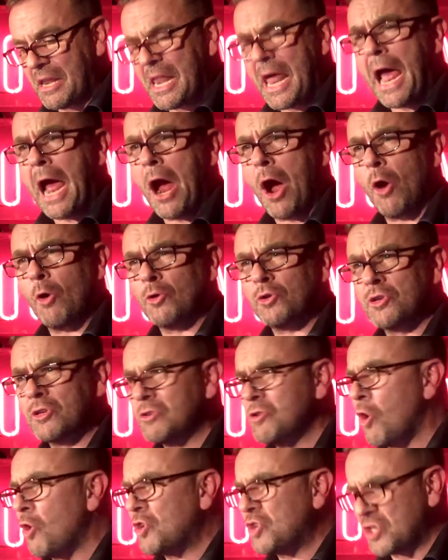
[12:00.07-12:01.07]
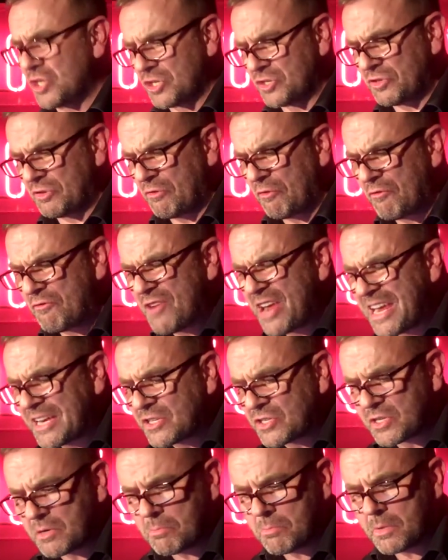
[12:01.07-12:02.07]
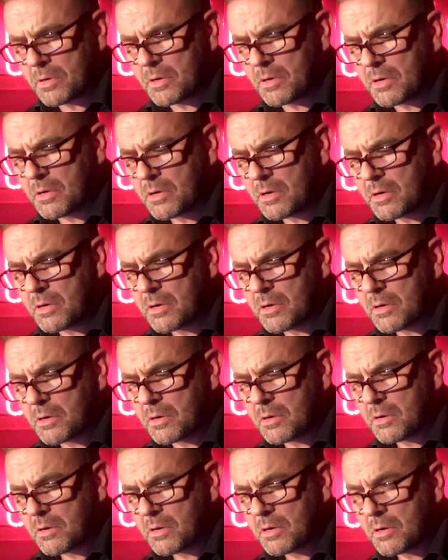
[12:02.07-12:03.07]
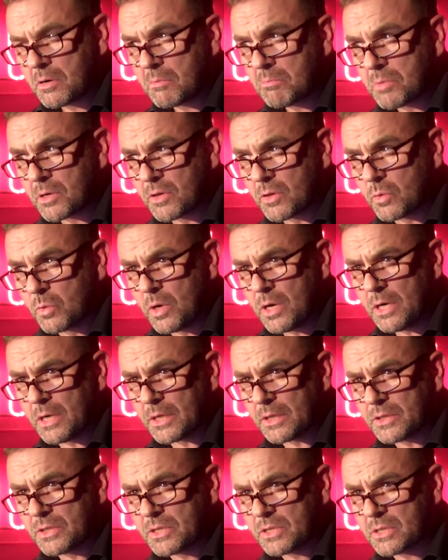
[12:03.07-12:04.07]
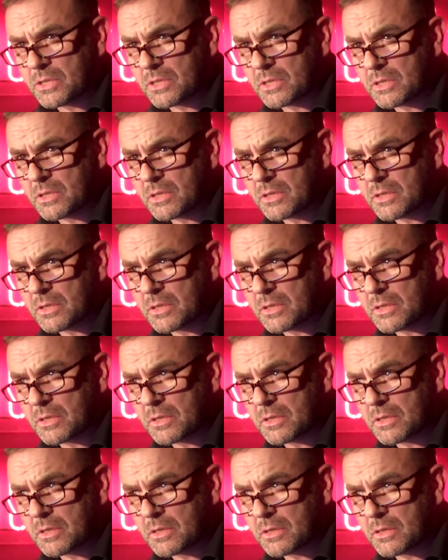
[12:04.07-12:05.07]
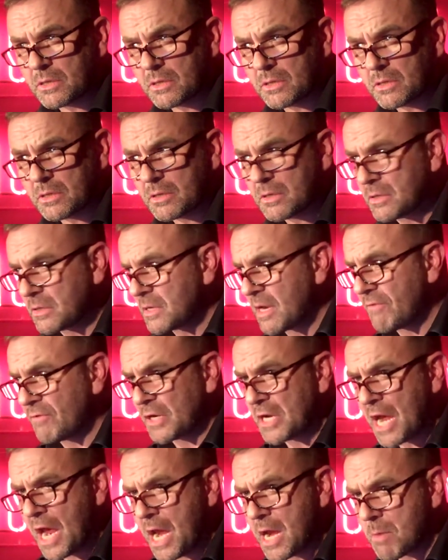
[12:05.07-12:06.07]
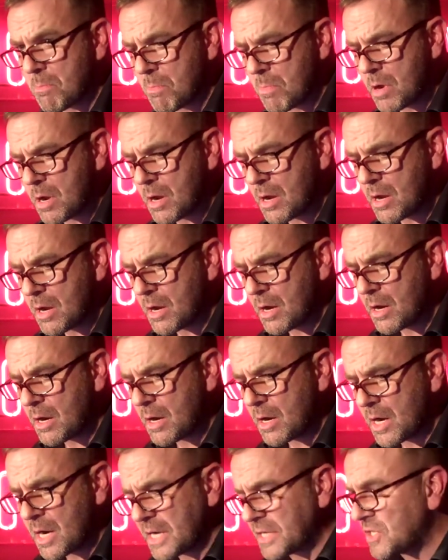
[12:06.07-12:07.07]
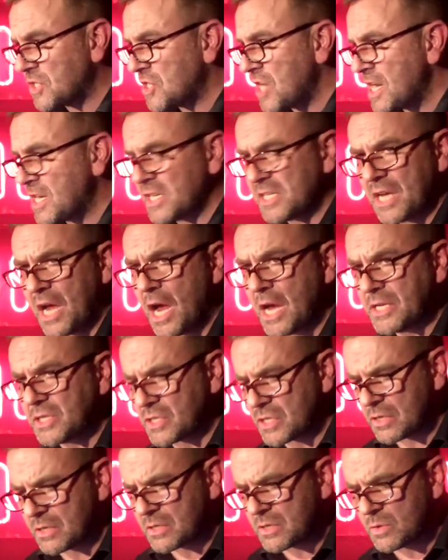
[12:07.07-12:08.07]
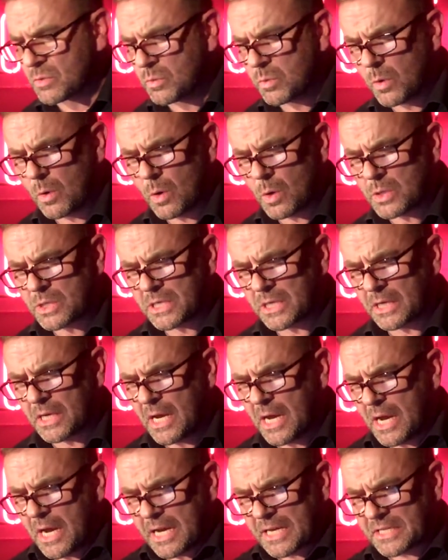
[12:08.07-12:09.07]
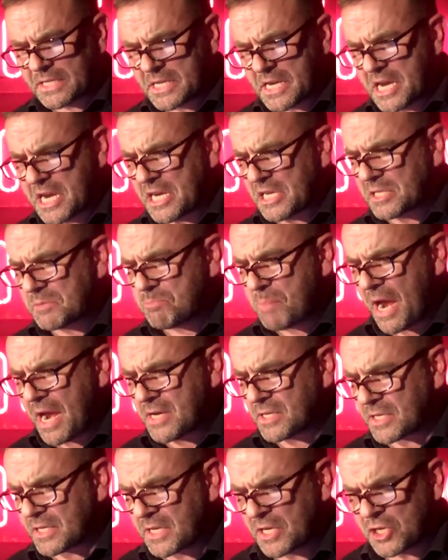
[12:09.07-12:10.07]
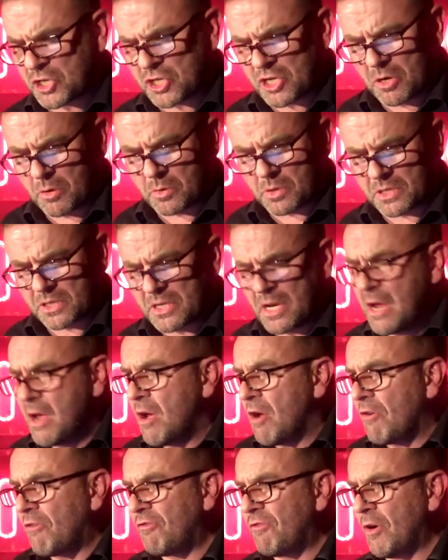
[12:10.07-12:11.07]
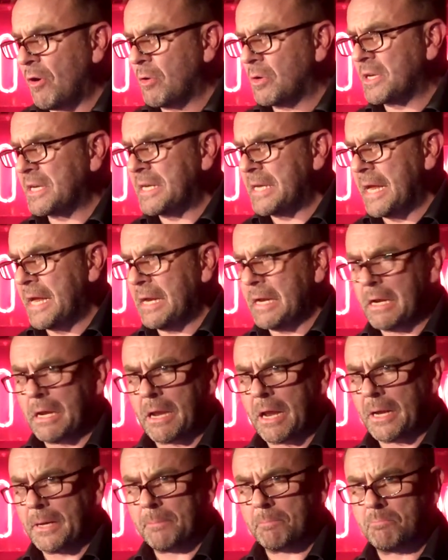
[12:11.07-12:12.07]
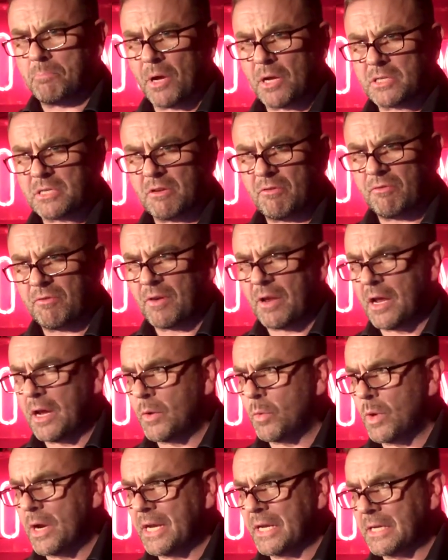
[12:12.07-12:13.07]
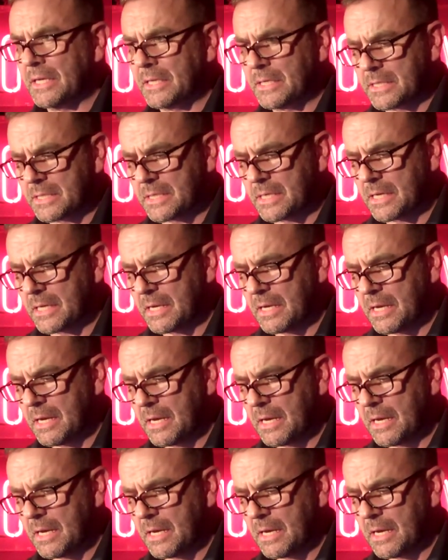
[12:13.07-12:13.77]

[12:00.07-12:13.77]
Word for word: loud, noxious and fearsome, but the words never came. Instead, his eyes turned to water, his knees bent and his shoulders folded in like butterfly wings.